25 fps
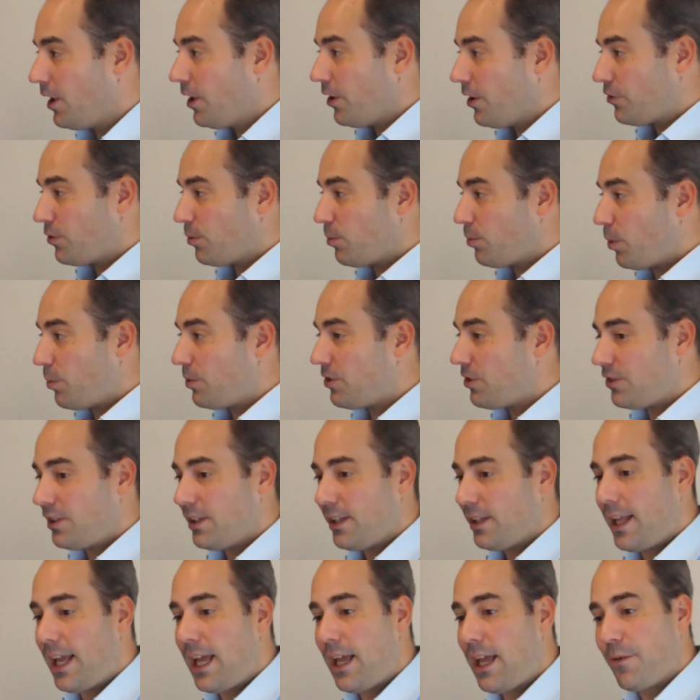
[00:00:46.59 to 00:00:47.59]
So what we
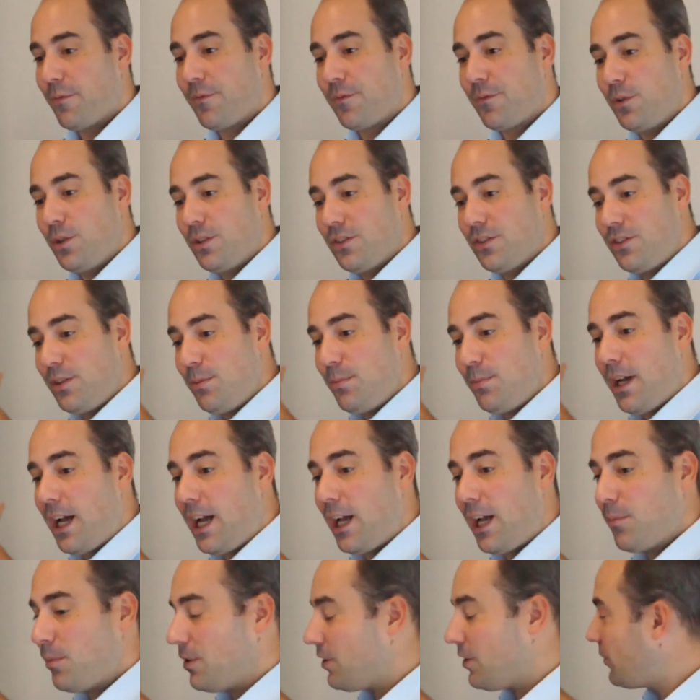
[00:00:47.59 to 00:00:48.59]
still have, you can see
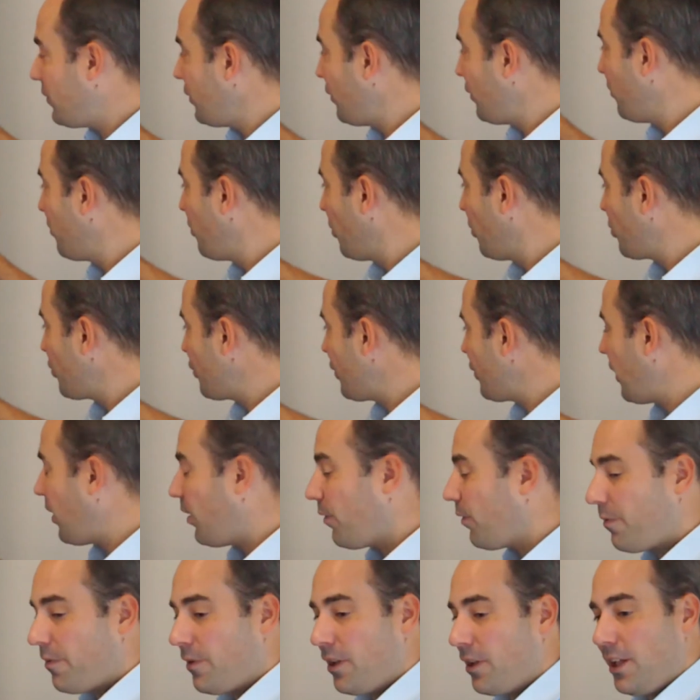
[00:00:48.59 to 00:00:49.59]
behind me, still the
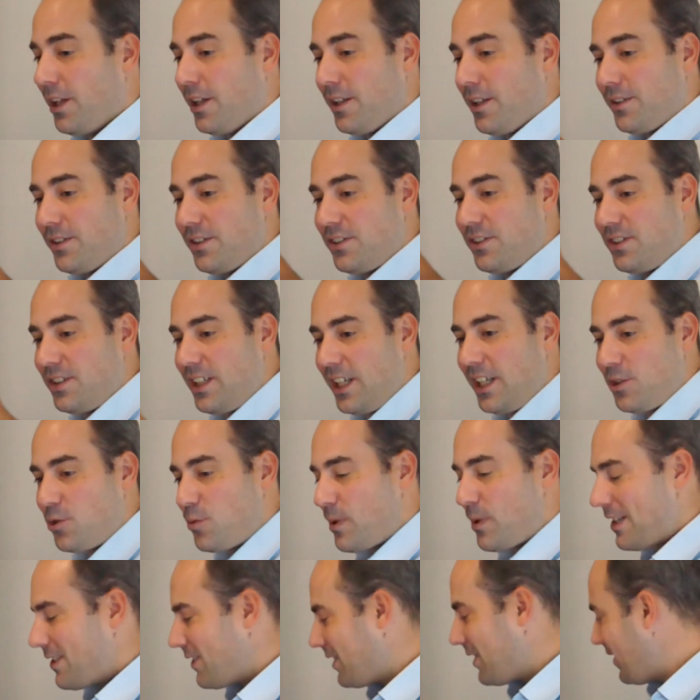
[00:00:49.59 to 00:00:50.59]
bookshelf. The set
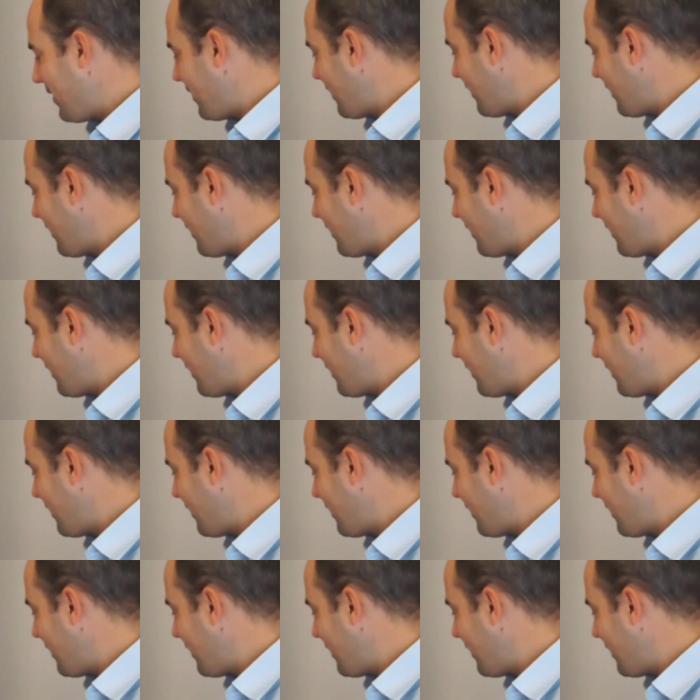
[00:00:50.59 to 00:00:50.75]
dressing is